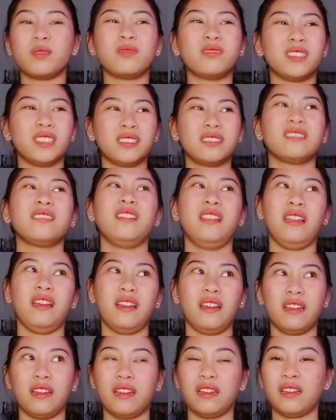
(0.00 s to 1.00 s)
Wait
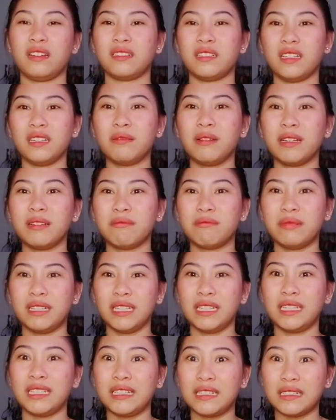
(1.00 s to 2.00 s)
lang,
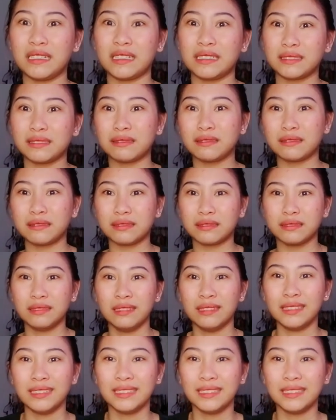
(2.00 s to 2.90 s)
nababahing ako.